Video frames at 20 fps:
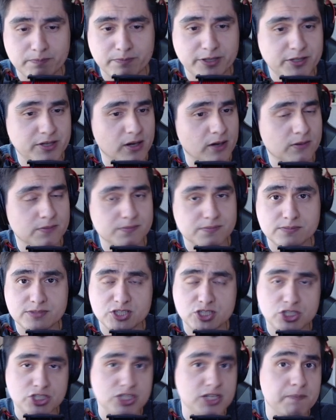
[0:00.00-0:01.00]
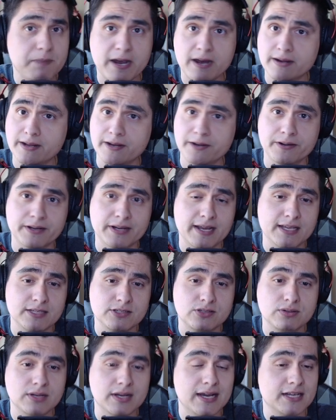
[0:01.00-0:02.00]
Don't cheap out on her, guys.
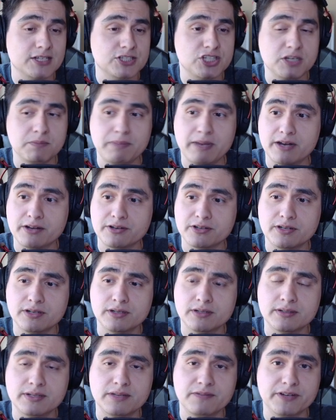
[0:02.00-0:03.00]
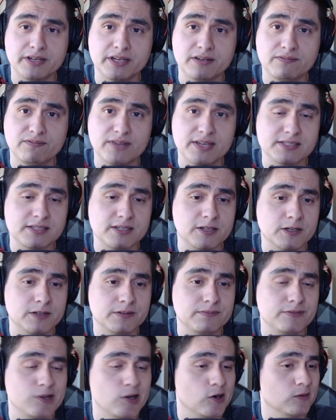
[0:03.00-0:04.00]
Do not cheap out on her. If you're going to invest in her,
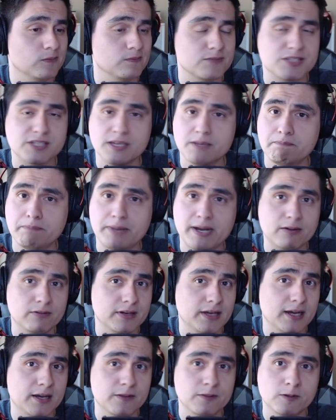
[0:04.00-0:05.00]
don't skimp out on